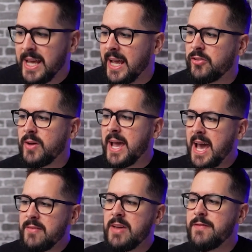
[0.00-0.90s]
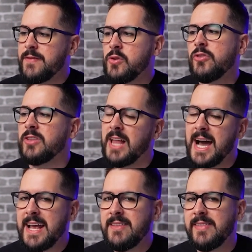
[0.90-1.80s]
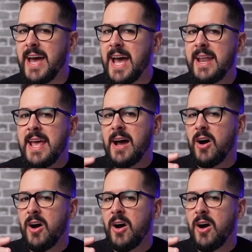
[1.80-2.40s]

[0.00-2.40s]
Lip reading: And so I have a few slides that